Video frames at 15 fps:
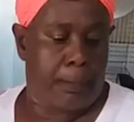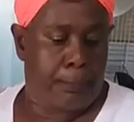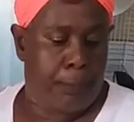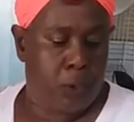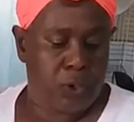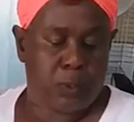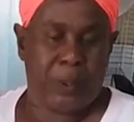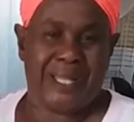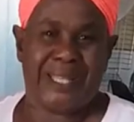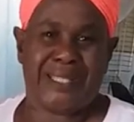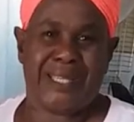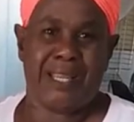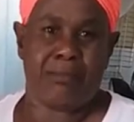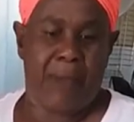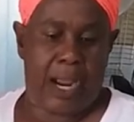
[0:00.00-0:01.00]
to put with the
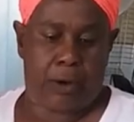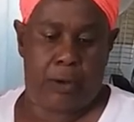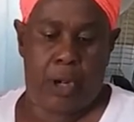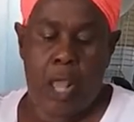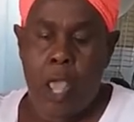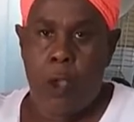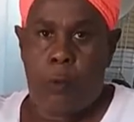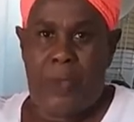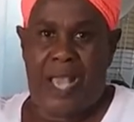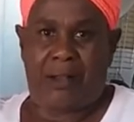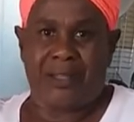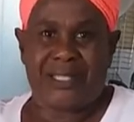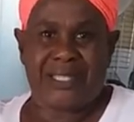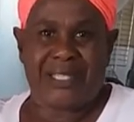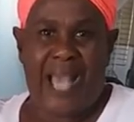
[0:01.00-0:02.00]
tin mackerel. We are
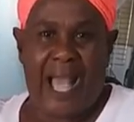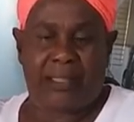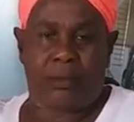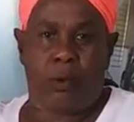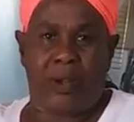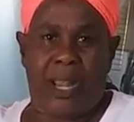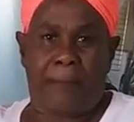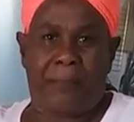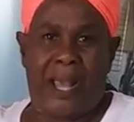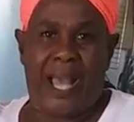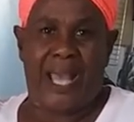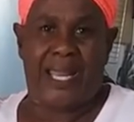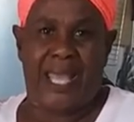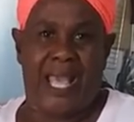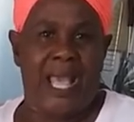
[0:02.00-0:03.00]
going to start out the
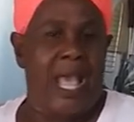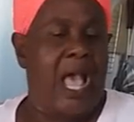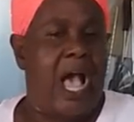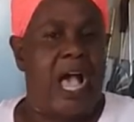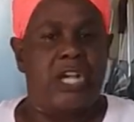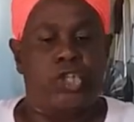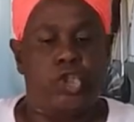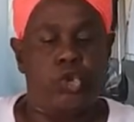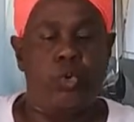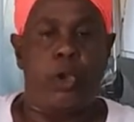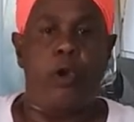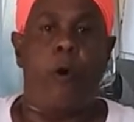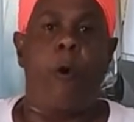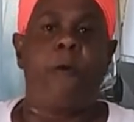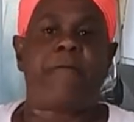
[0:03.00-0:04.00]
part there and show
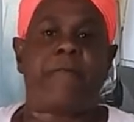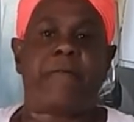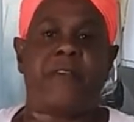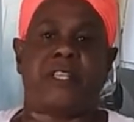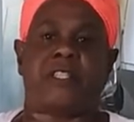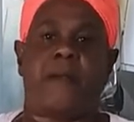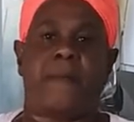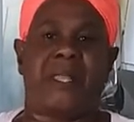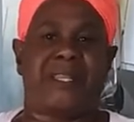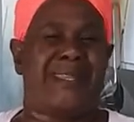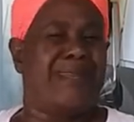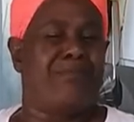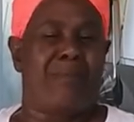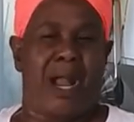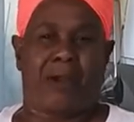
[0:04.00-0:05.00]
you how to fix up the
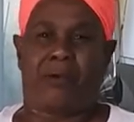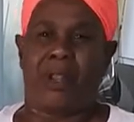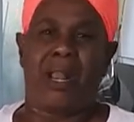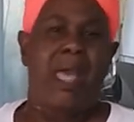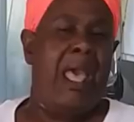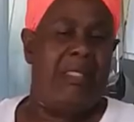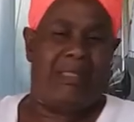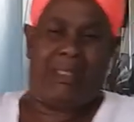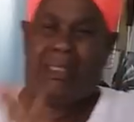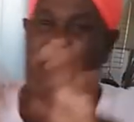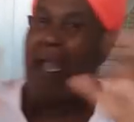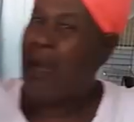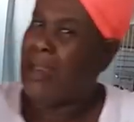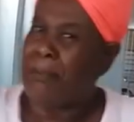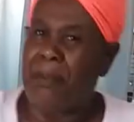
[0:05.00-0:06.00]
tin mackerel that
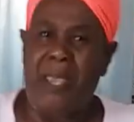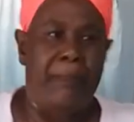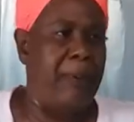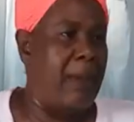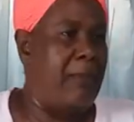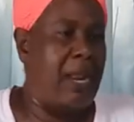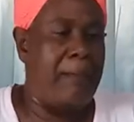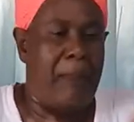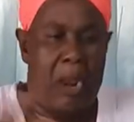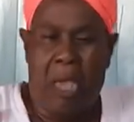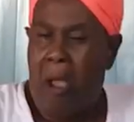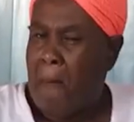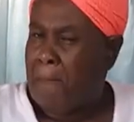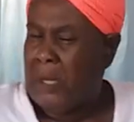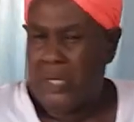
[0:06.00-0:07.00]
all the people in the
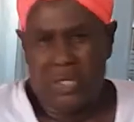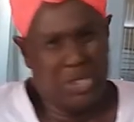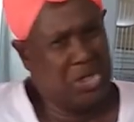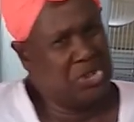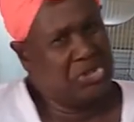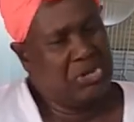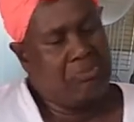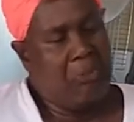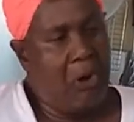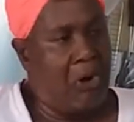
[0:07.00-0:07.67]
pond, I don't need tin